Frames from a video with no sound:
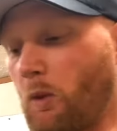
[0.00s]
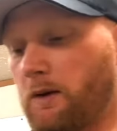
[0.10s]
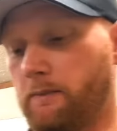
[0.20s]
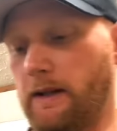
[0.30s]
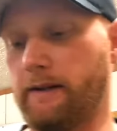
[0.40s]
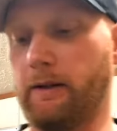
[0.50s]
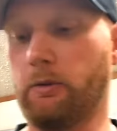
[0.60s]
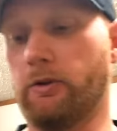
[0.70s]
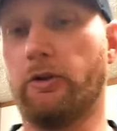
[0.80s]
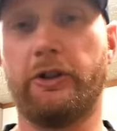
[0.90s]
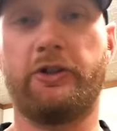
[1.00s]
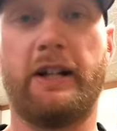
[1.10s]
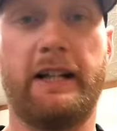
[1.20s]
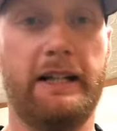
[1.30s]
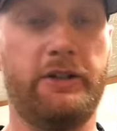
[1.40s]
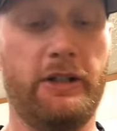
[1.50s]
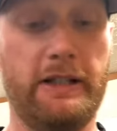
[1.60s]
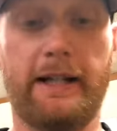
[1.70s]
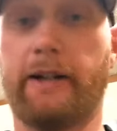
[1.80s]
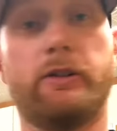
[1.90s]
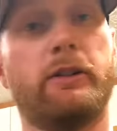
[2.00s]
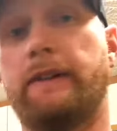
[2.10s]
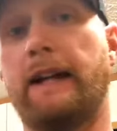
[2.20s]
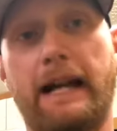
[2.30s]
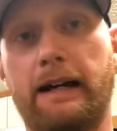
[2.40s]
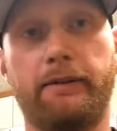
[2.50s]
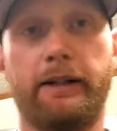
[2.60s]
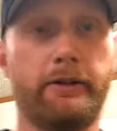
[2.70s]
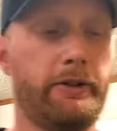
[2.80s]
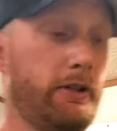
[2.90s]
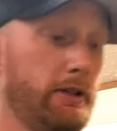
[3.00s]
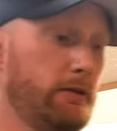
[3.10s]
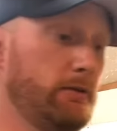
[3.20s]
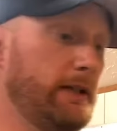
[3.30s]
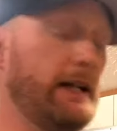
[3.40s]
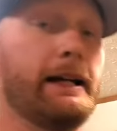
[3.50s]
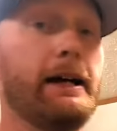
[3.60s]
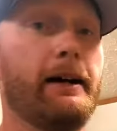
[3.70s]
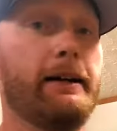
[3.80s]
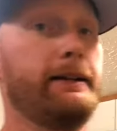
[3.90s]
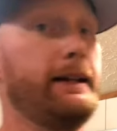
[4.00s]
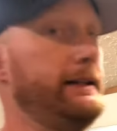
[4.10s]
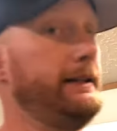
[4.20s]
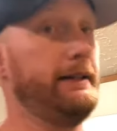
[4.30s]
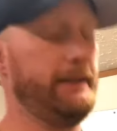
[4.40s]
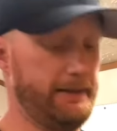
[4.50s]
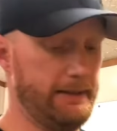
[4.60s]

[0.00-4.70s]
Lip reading: Now they were going to try to issue these. I don't know if they have yet or not. When I got it, they didn't.